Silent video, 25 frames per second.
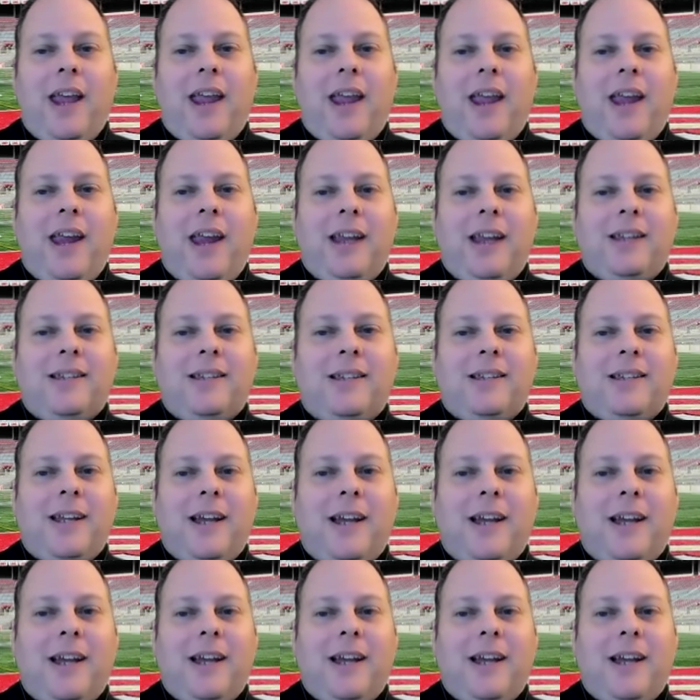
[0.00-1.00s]
it's
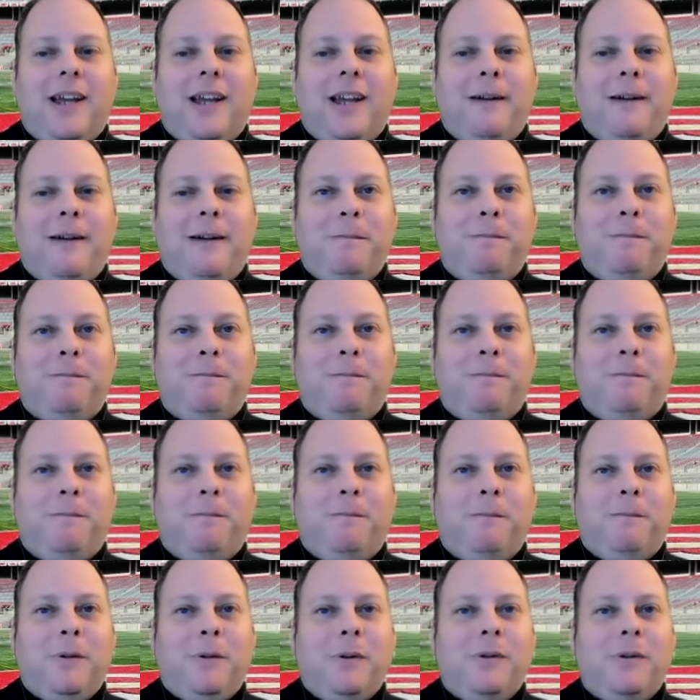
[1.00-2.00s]
um,
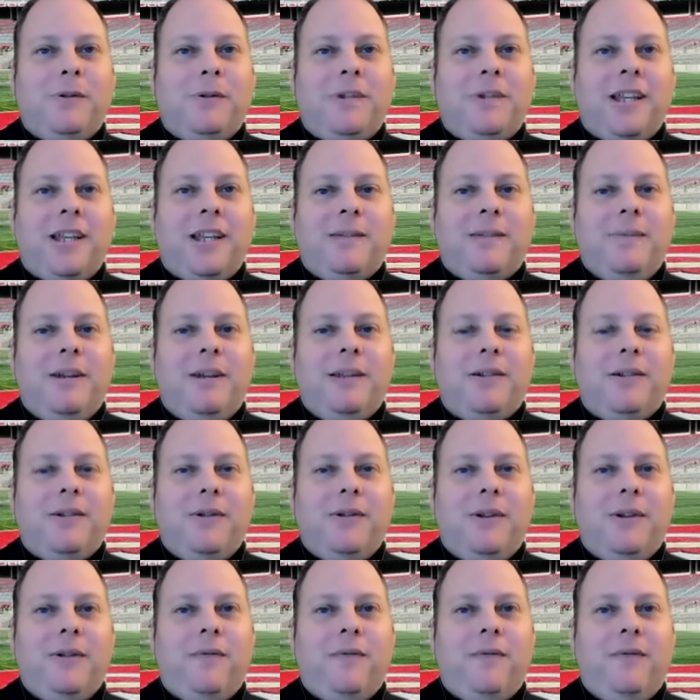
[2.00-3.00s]
further testament
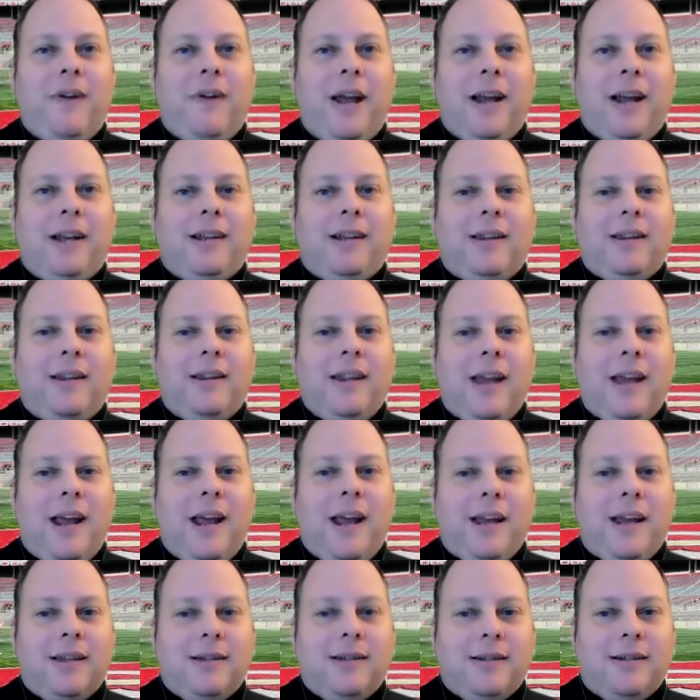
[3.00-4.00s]
to the fact
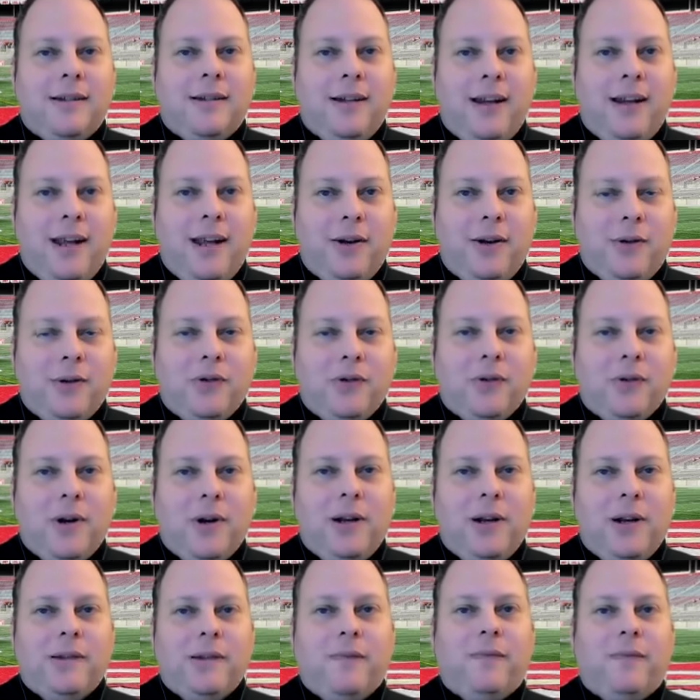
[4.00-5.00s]
that Ed
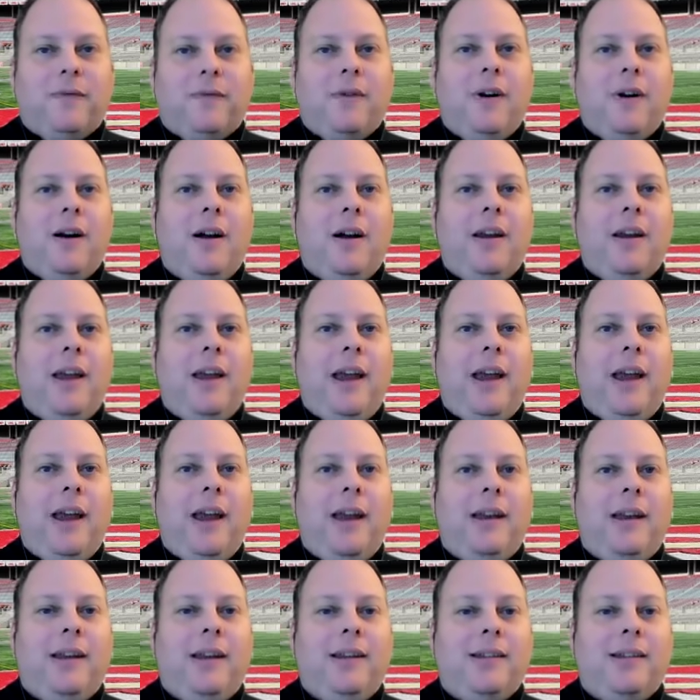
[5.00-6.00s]
Orgeron is a fraud,
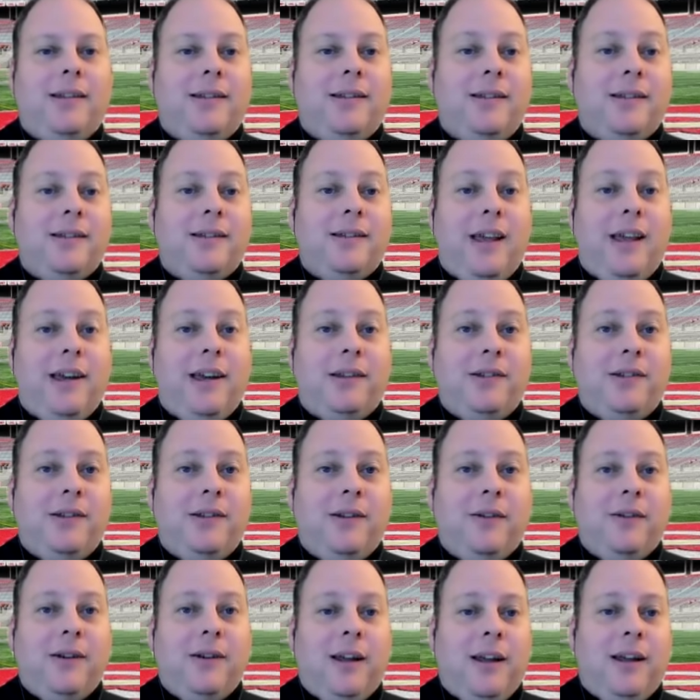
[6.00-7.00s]
and this is his last
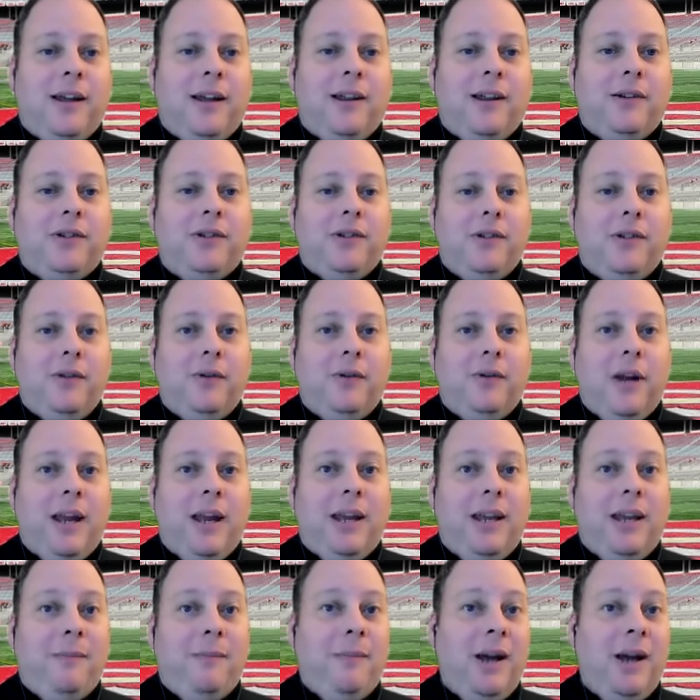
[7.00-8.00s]
year at LSU,
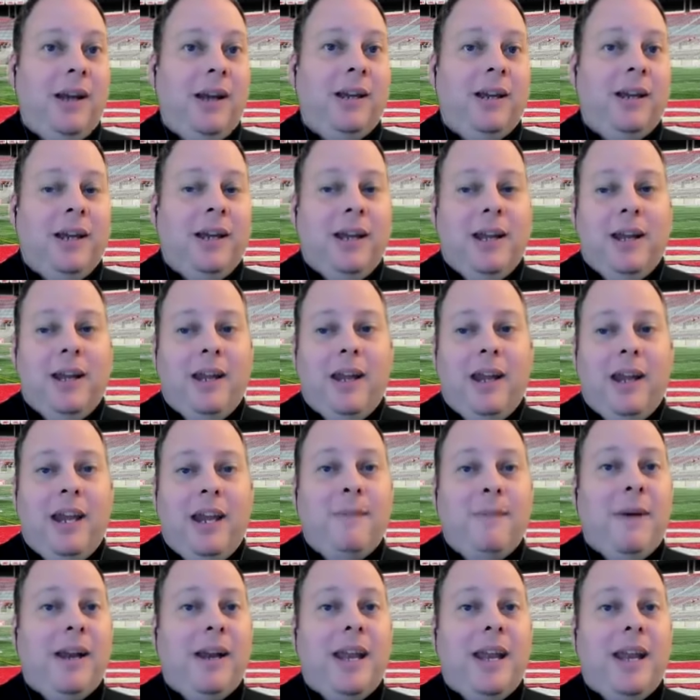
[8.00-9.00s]
and it might
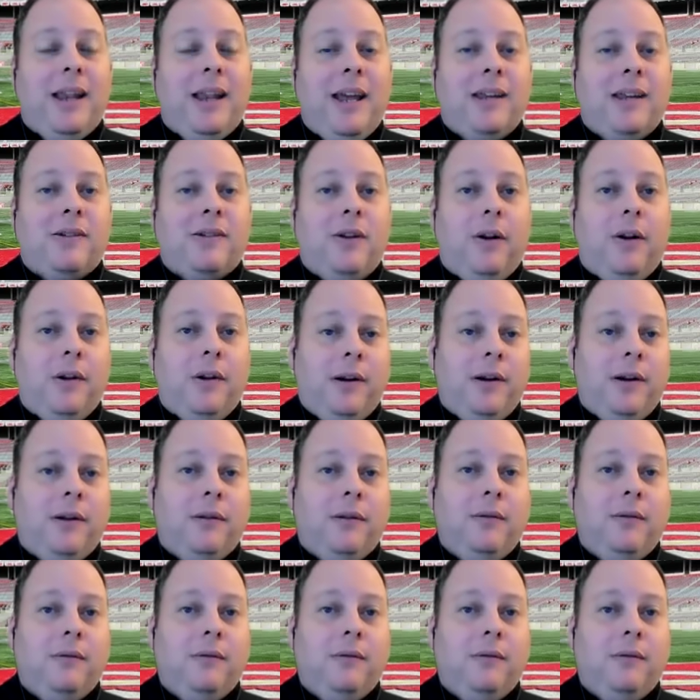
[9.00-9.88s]
he might not last all year.